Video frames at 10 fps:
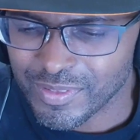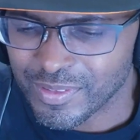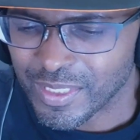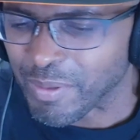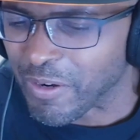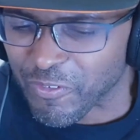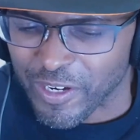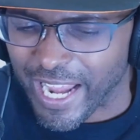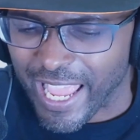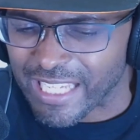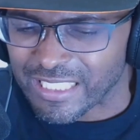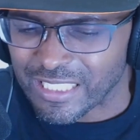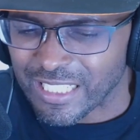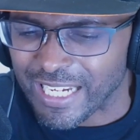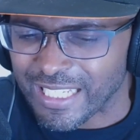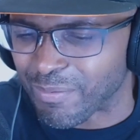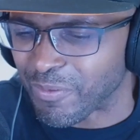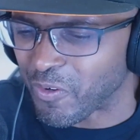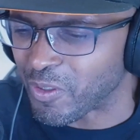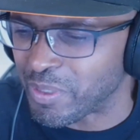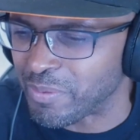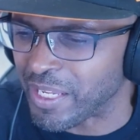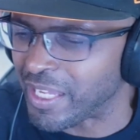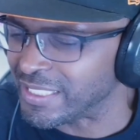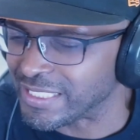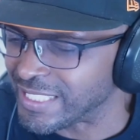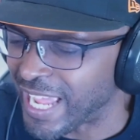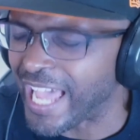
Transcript: My friend ass looked like that before the BBL and she died.